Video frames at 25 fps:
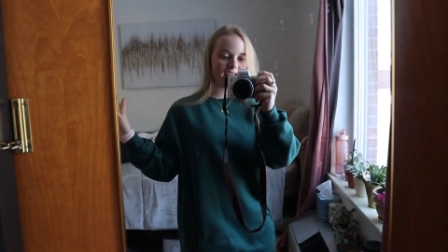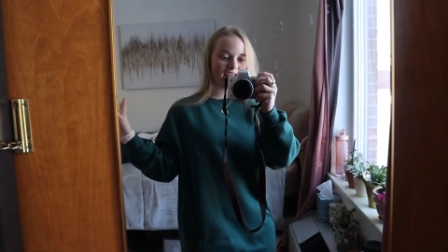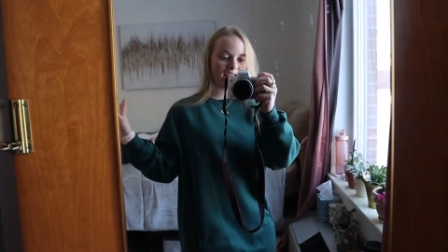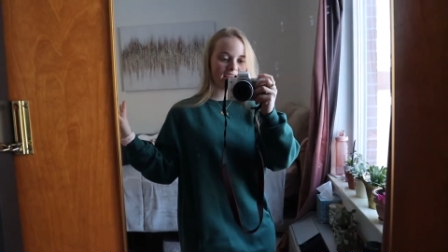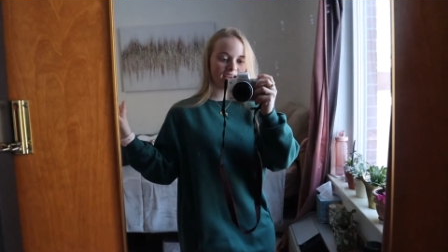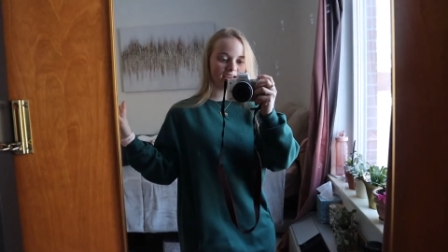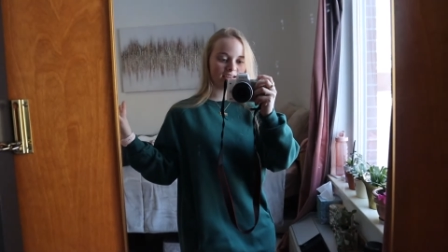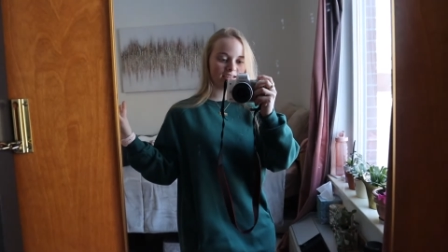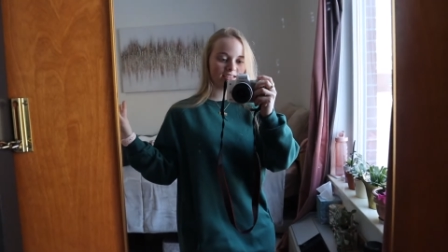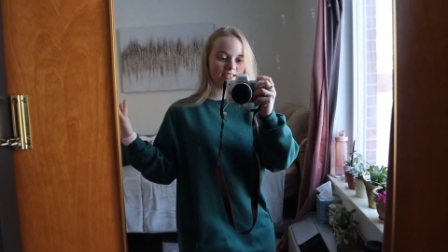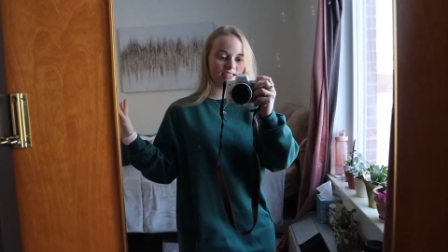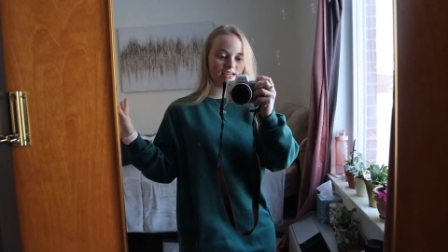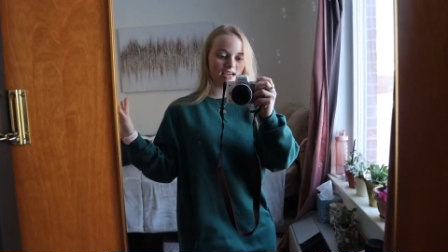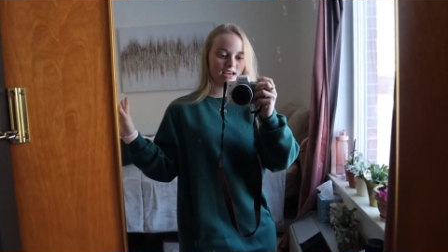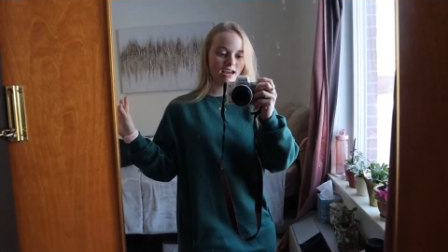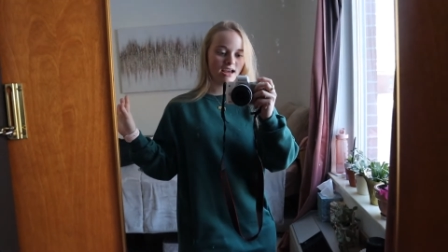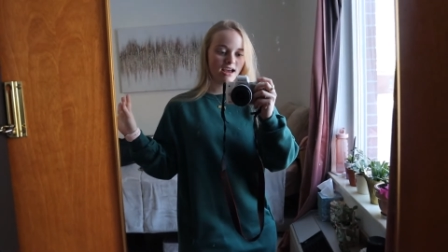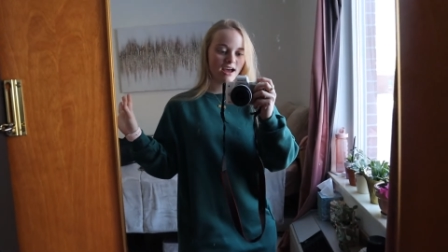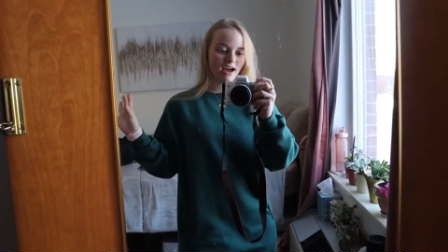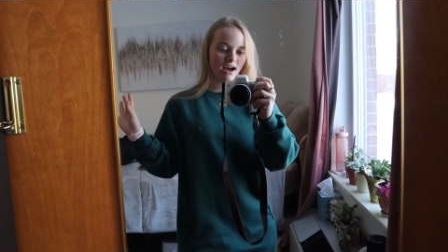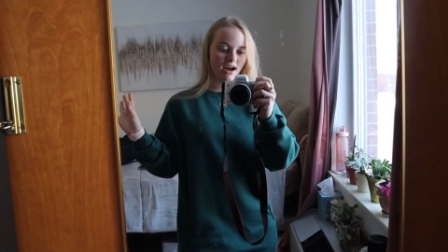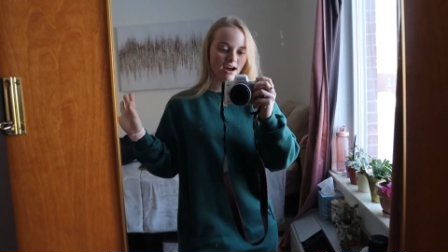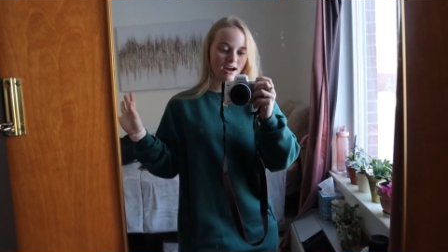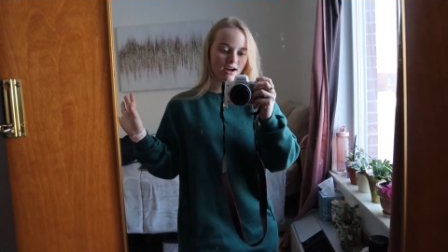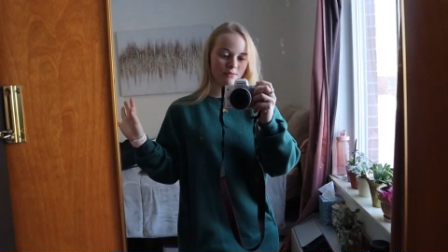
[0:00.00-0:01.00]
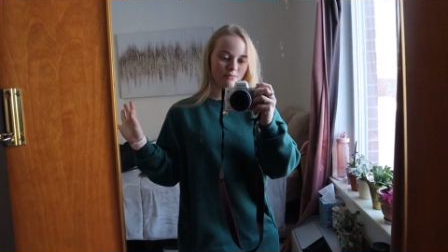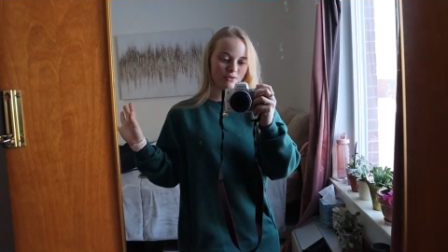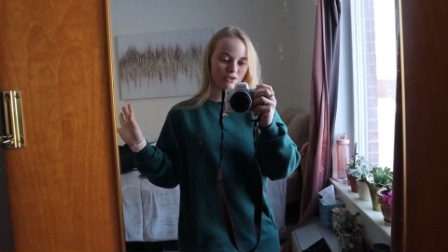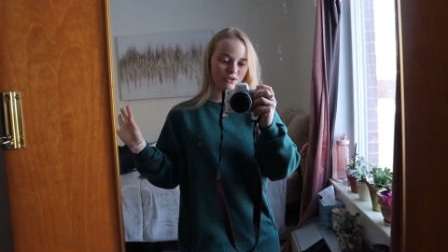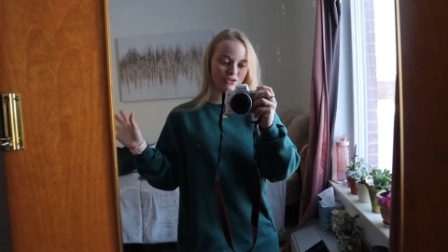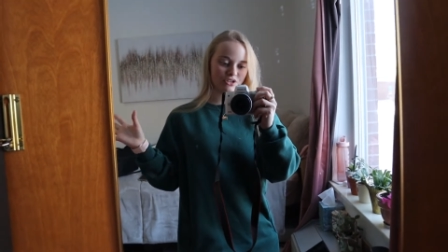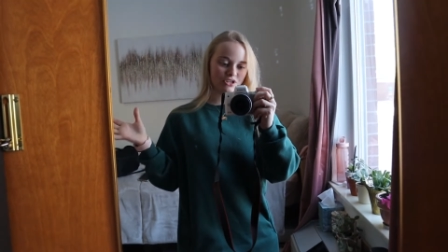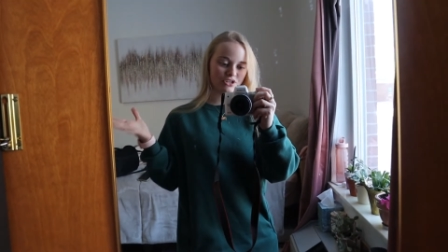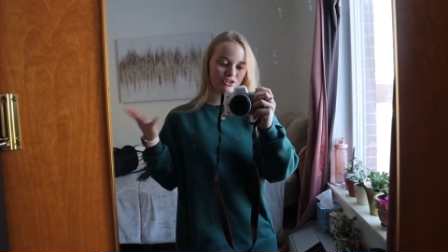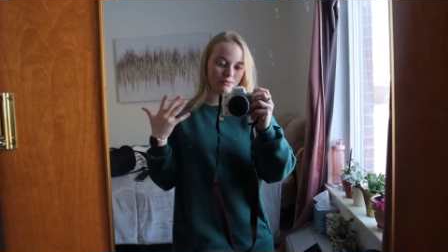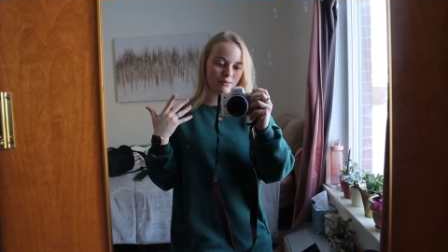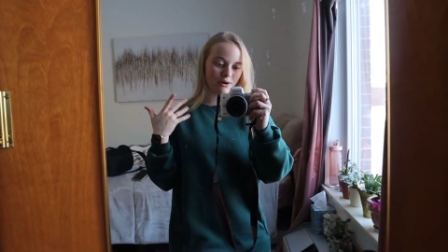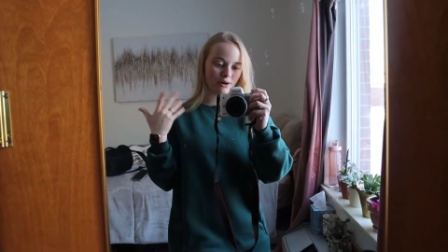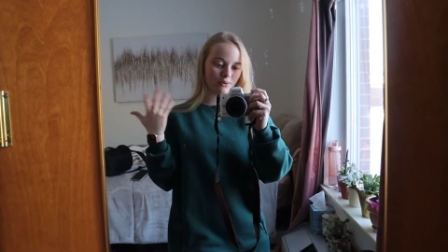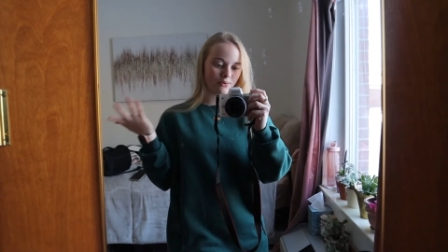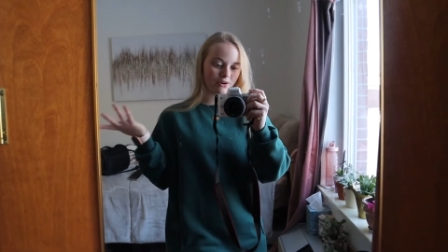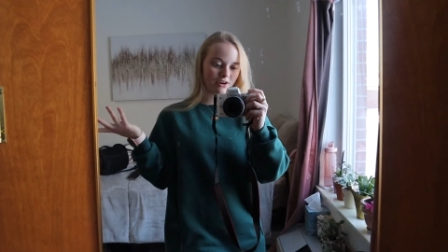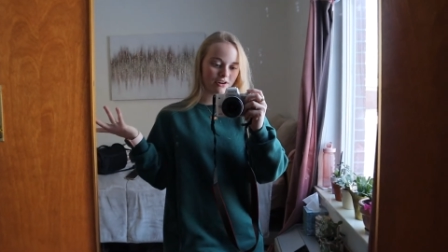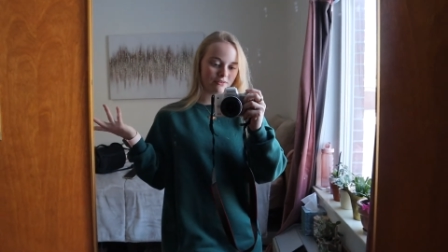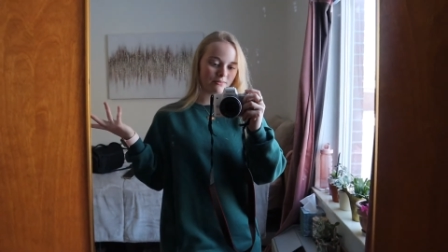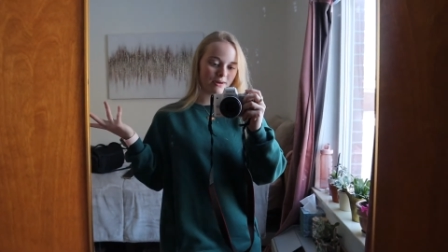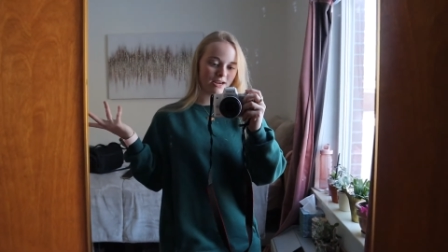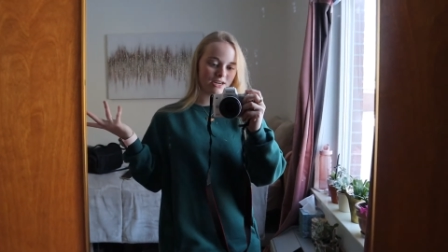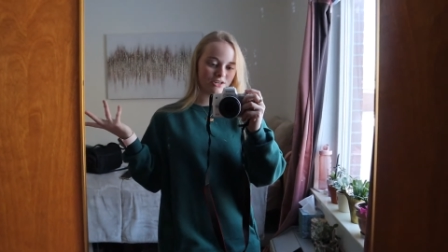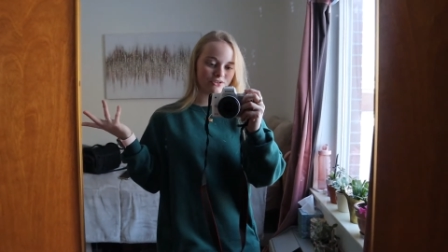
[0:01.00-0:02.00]
and um, YouTube are
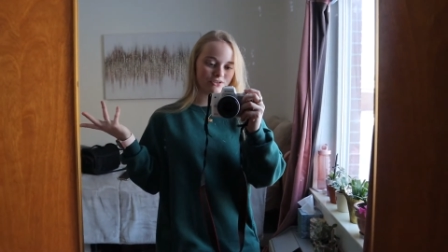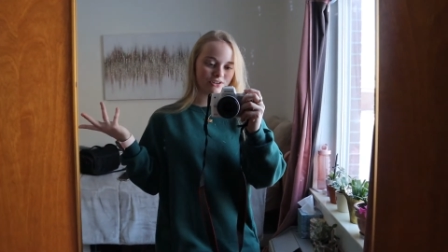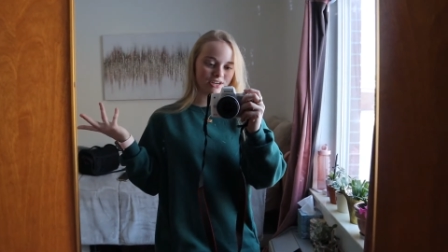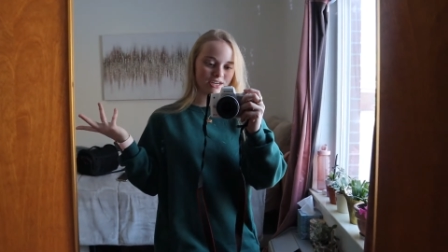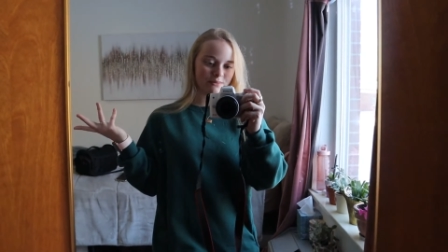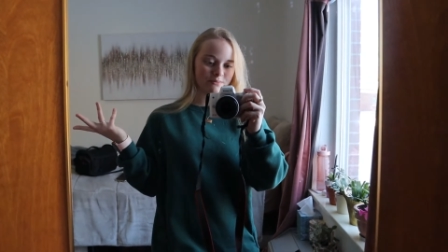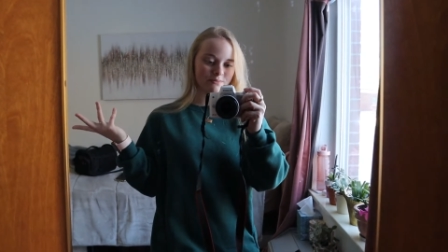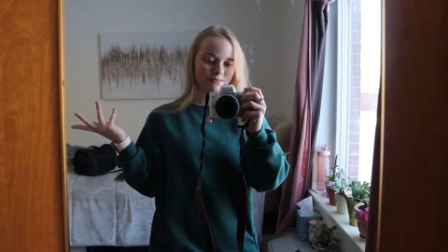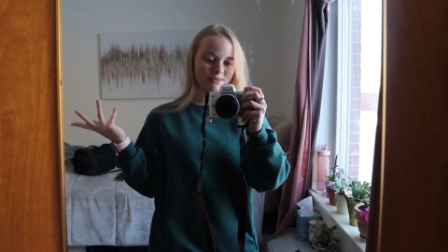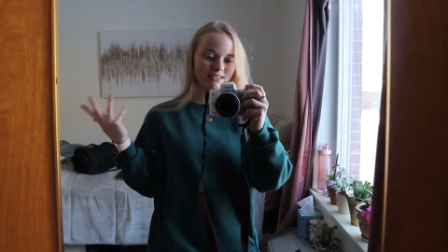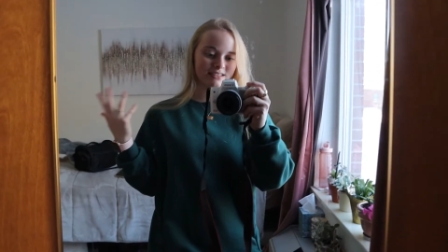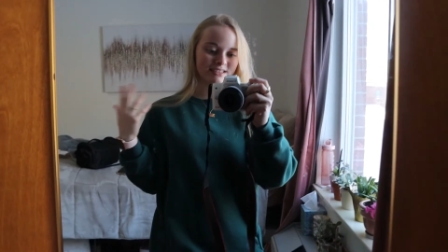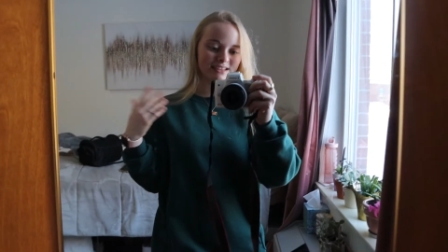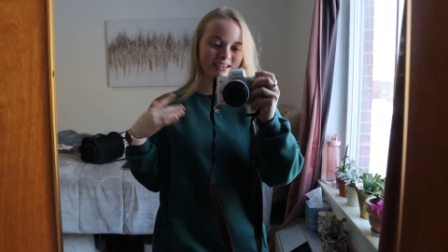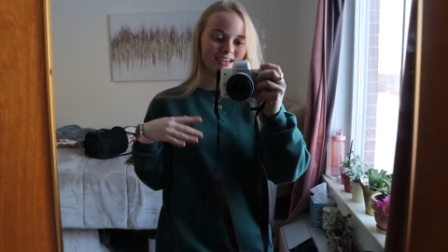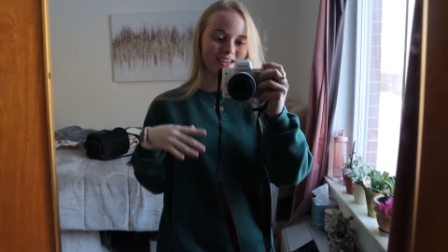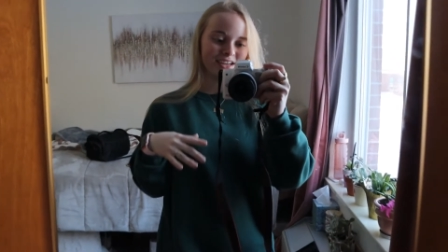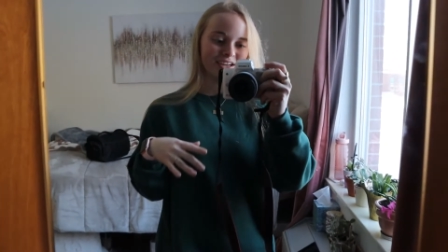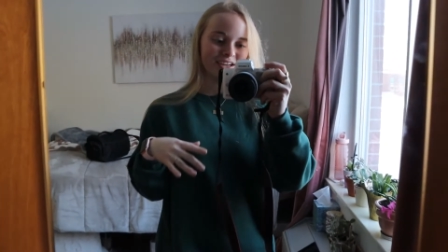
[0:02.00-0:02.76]
one of my dreams.